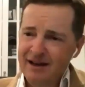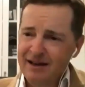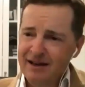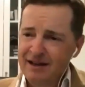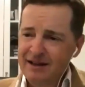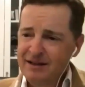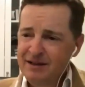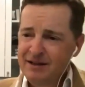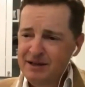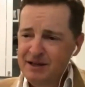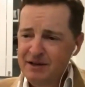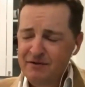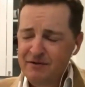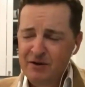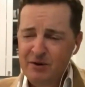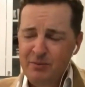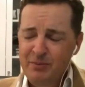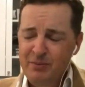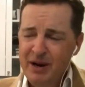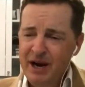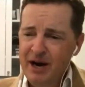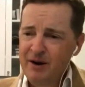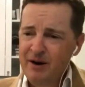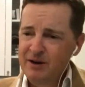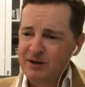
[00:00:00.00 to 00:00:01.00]
in the different
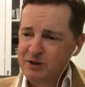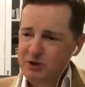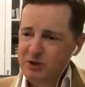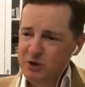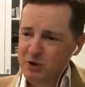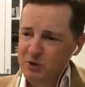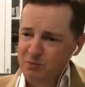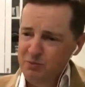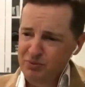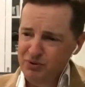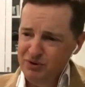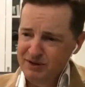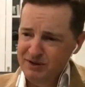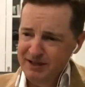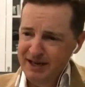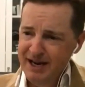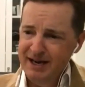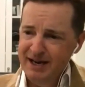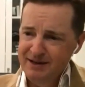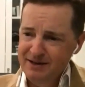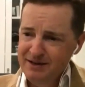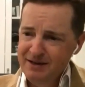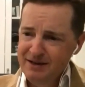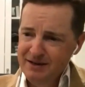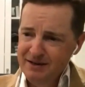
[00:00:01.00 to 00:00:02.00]
parents who
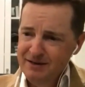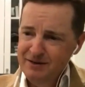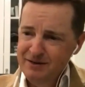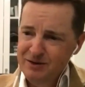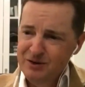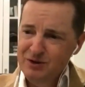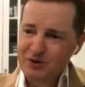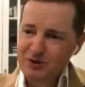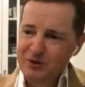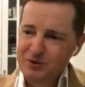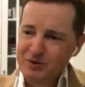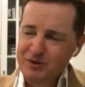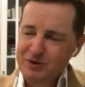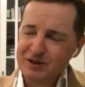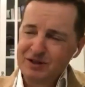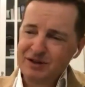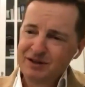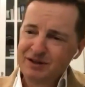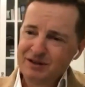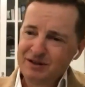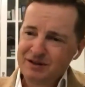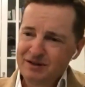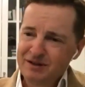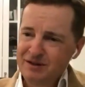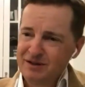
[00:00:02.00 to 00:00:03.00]
present to
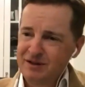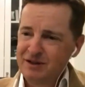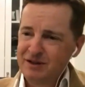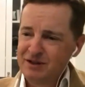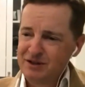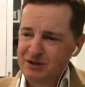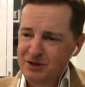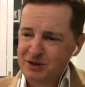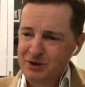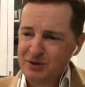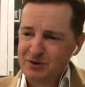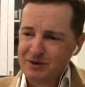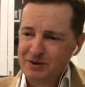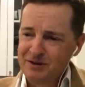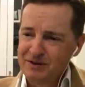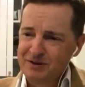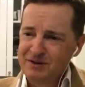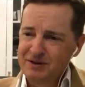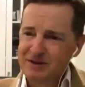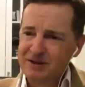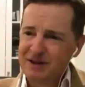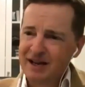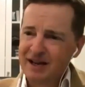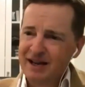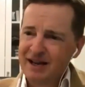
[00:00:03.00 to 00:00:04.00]
the
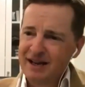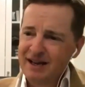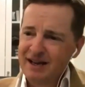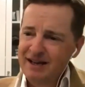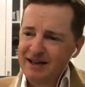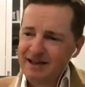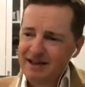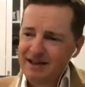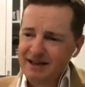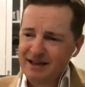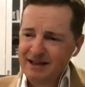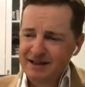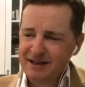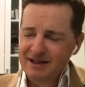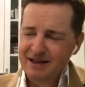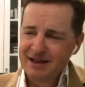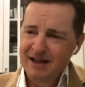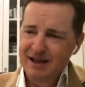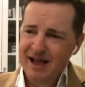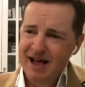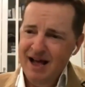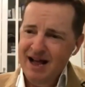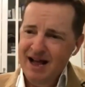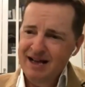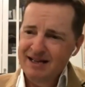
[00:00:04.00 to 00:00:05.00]
students in the
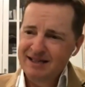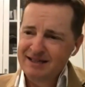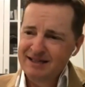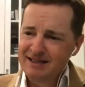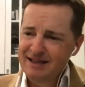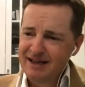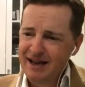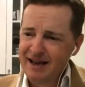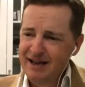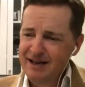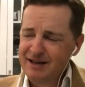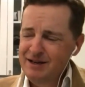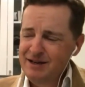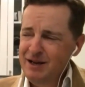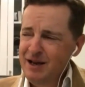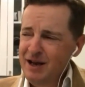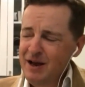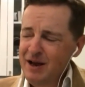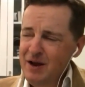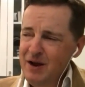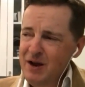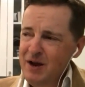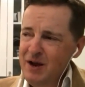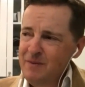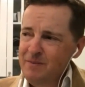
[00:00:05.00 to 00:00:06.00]
class. And
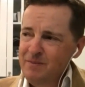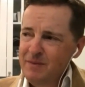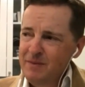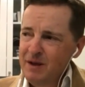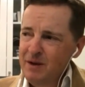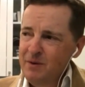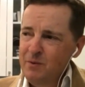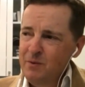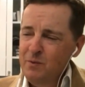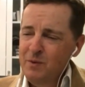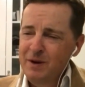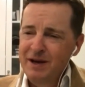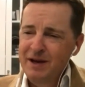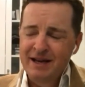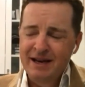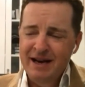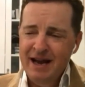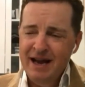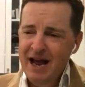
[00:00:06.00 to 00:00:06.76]
we can